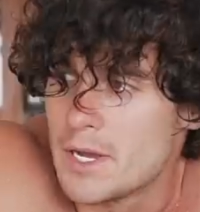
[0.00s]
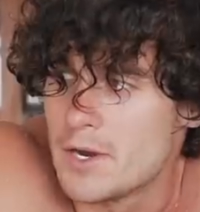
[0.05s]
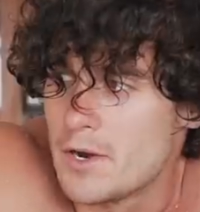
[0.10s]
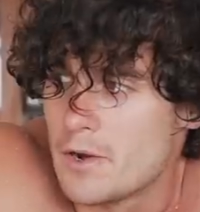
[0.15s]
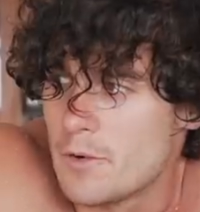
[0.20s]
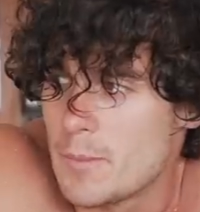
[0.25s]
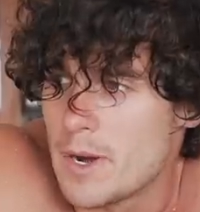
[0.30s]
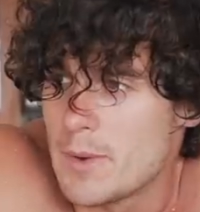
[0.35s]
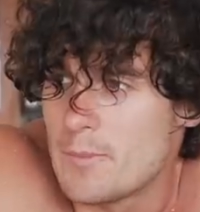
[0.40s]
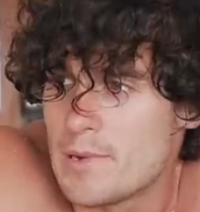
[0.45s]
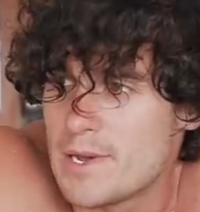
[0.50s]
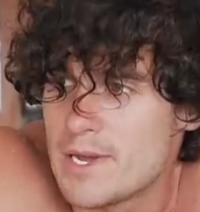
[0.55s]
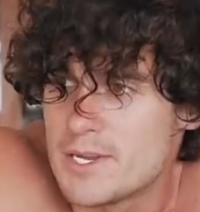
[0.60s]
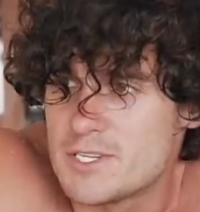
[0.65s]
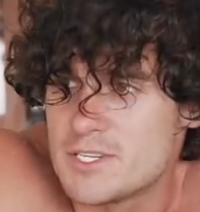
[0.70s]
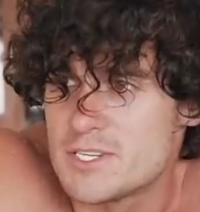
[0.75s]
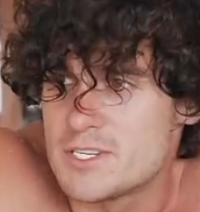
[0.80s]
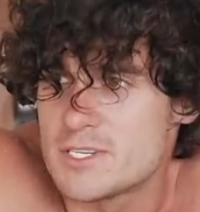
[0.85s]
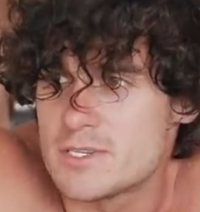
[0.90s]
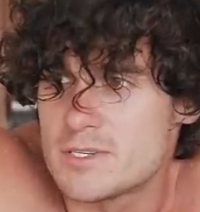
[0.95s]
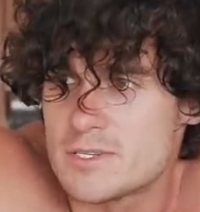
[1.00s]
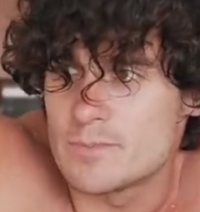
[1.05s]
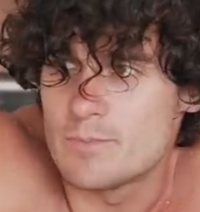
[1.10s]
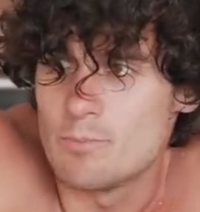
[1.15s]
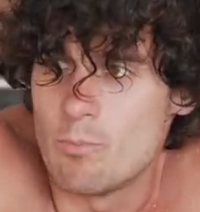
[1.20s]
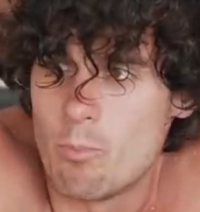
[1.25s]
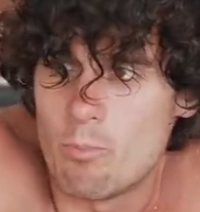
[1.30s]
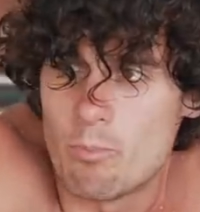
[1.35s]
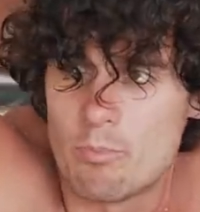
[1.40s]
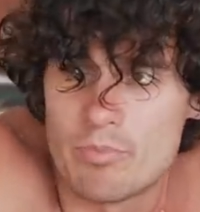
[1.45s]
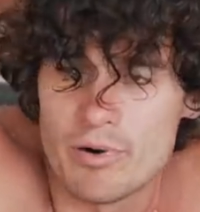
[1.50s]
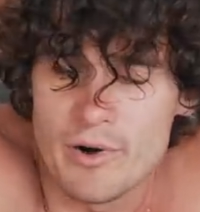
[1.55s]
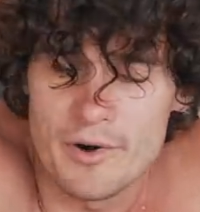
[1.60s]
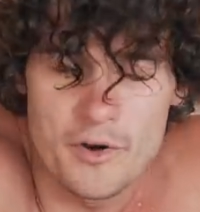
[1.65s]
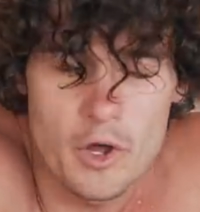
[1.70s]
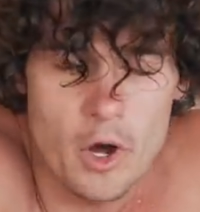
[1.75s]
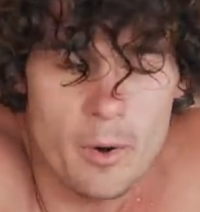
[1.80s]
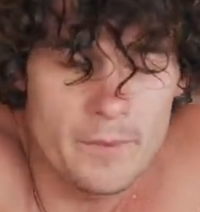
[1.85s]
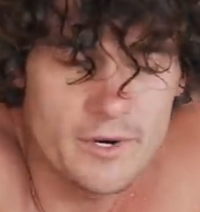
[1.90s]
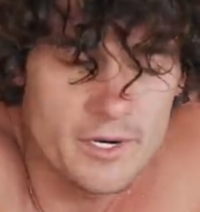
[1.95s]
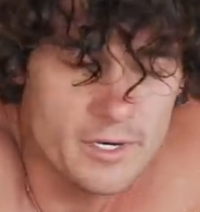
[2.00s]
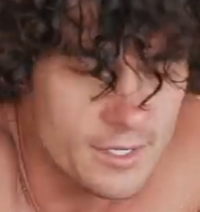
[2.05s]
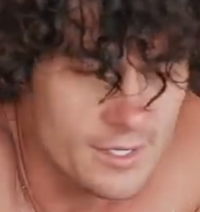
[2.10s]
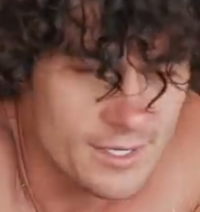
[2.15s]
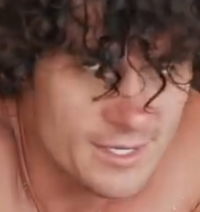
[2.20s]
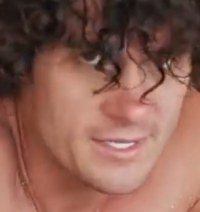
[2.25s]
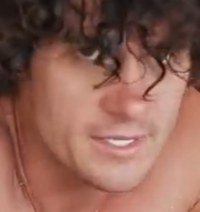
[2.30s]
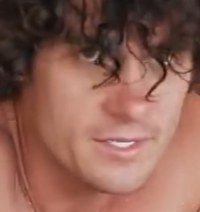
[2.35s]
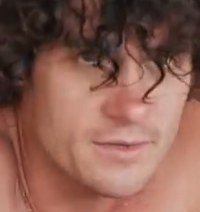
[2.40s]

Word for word: I know my page is predominantly